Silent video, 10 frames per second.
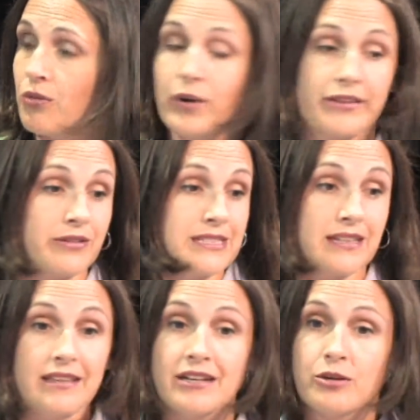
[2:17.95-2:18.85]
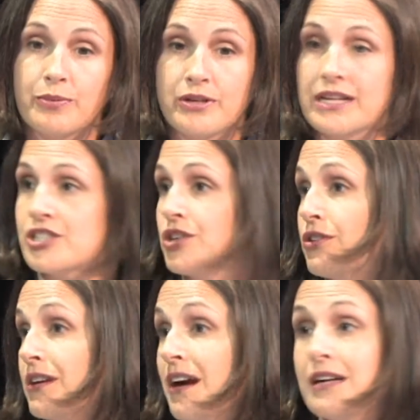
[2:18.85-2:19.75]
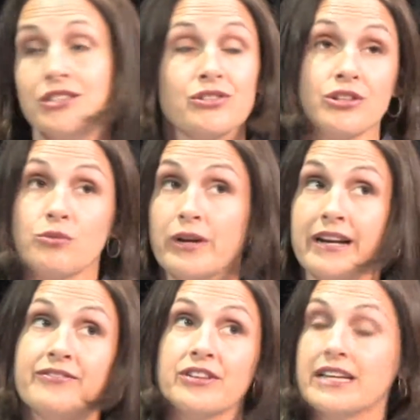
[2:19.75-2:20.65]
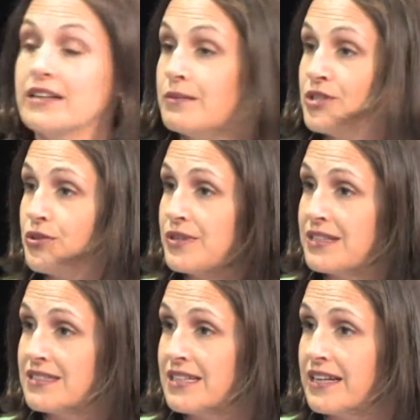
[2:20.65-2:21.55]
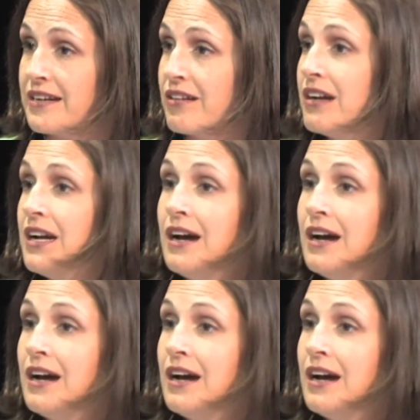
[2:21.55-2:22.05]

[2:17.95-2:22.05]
whether it's a theater production or a concert or whatever they come to in this theater,